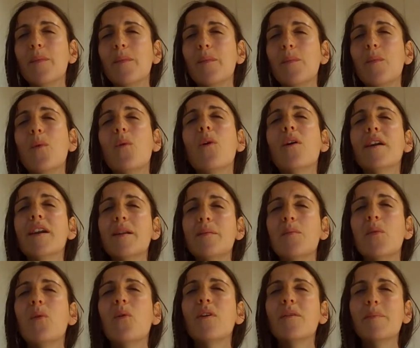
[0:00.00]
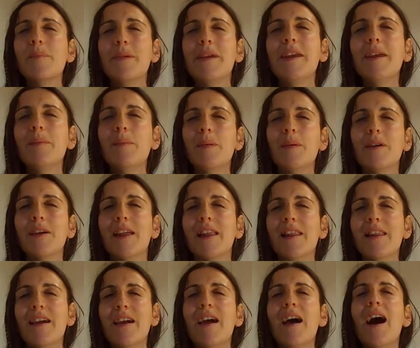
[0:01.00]
more and more
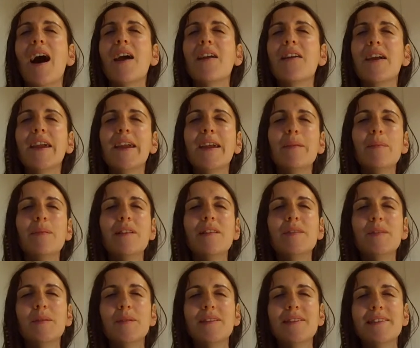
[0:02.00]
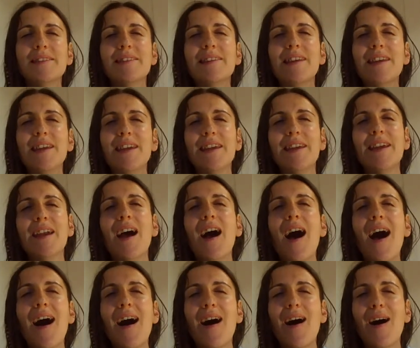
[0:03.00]
people are able to see
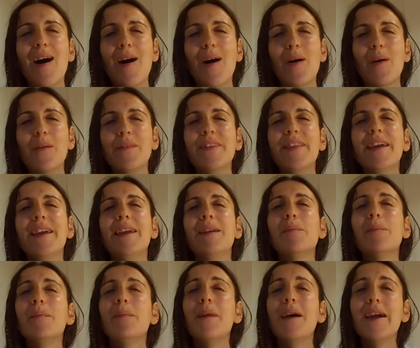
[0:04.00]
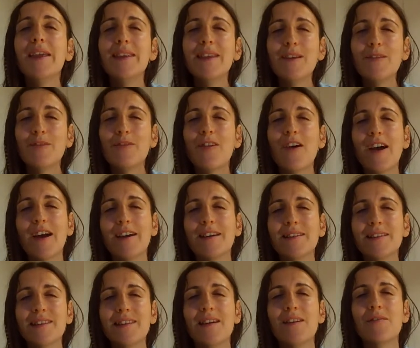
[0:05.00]
how they
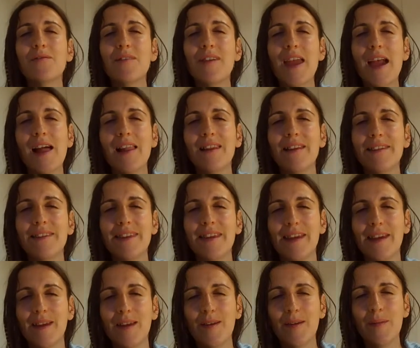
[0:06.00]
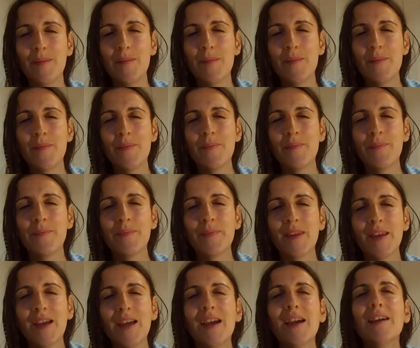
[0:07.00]
manifest their reality.
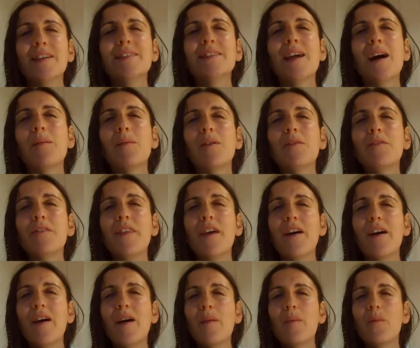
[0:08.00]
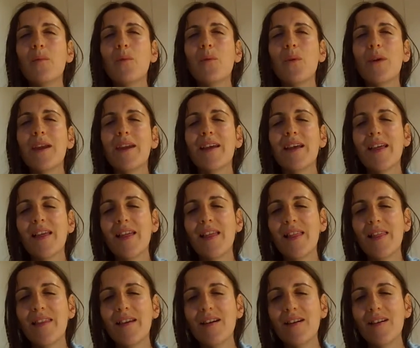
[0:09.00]
Some of them
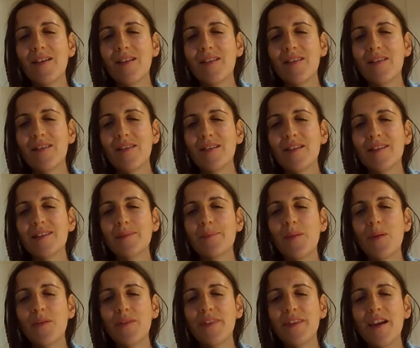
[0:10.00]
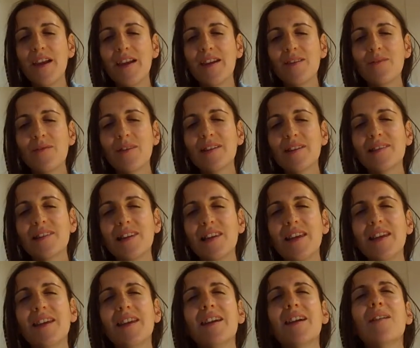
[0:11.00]
will
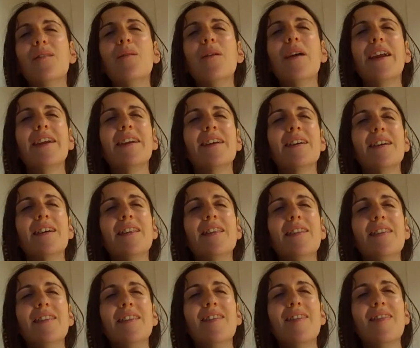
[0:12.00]
spontaneously awaken.